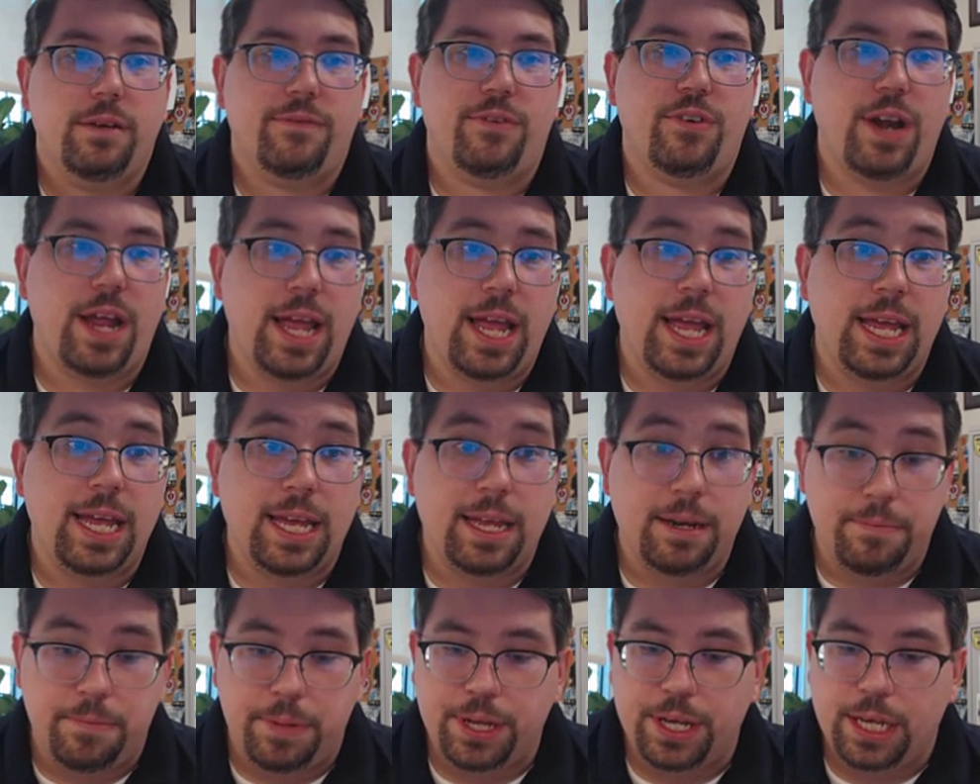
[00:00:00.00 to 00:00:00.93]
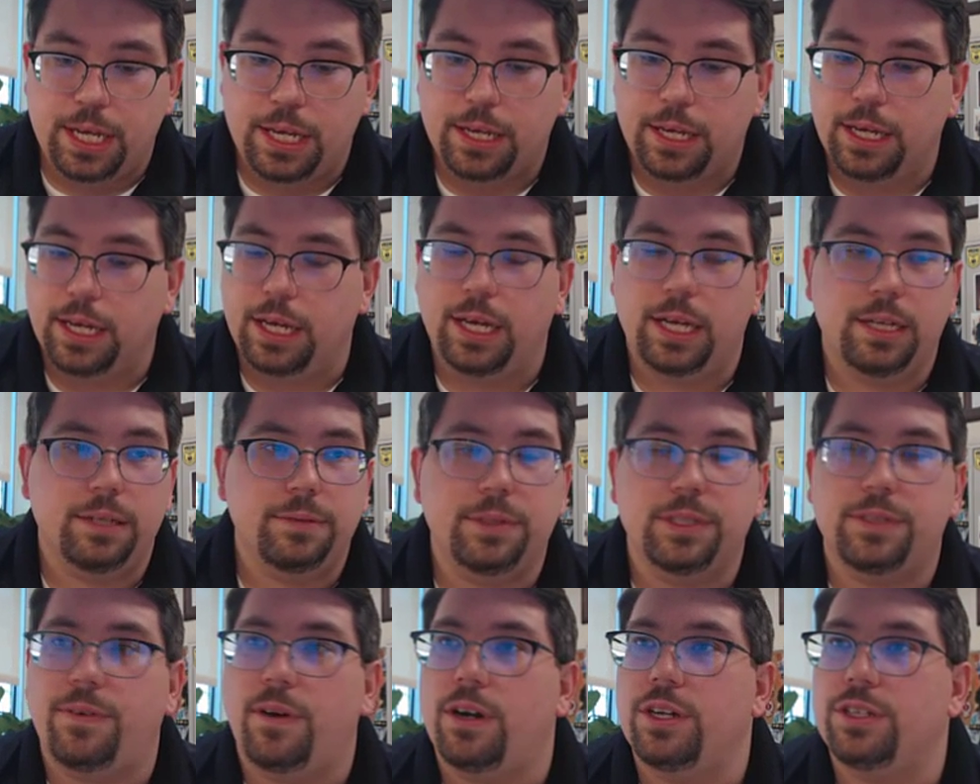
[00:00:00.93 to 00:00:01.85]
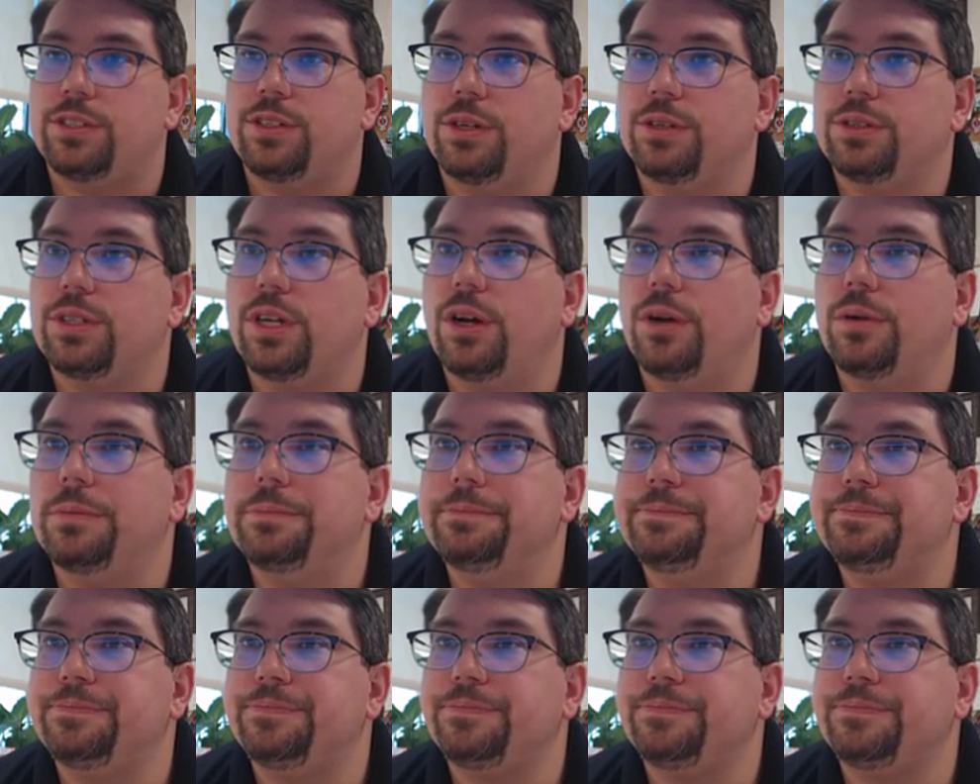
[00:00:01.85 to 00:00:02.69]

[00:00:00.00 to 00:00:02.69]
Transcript: for A and B uh, as far as those go.